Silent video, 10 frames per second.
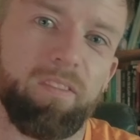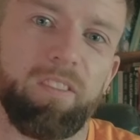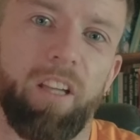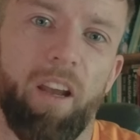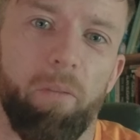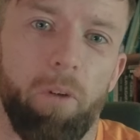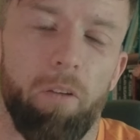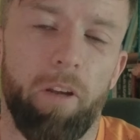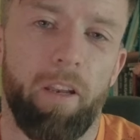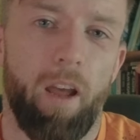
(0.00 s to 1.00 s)
yeah,
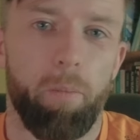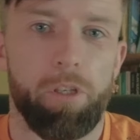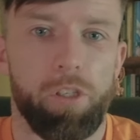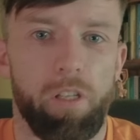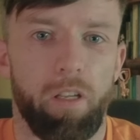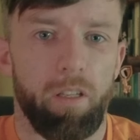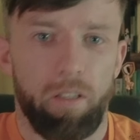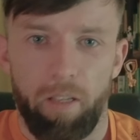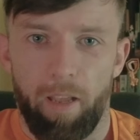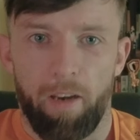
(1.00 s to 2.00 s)
I'm kind of happy just
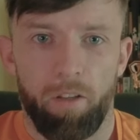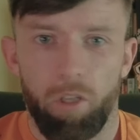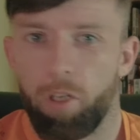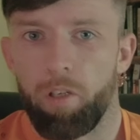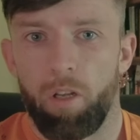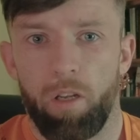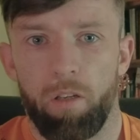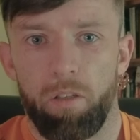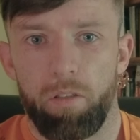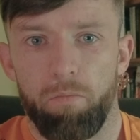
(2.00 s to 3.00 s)
to get it done
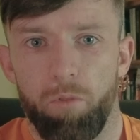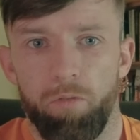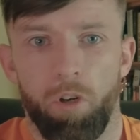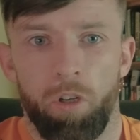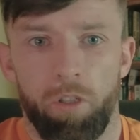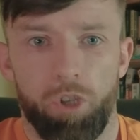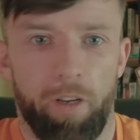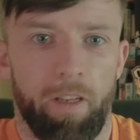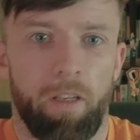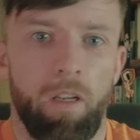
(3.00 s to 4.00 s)
and move on and try
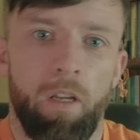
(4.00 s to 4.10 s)
and